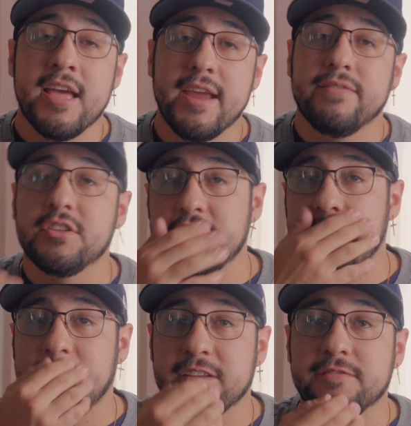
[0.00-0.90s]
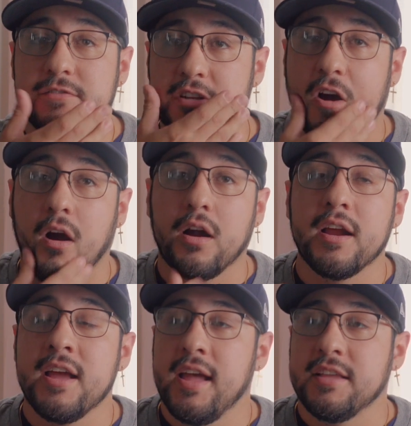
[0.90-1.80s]
Even the GFX
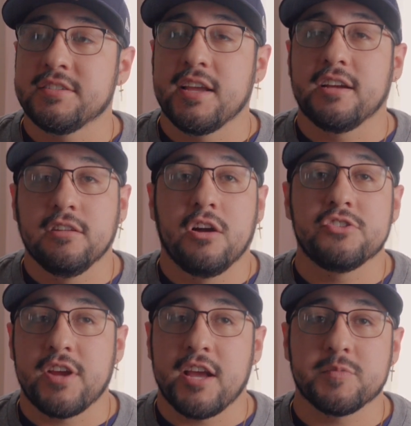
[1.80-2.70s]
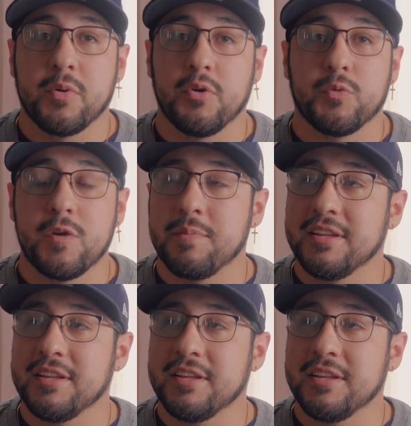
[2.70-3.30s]
50R, it's like a larger X Pro 3,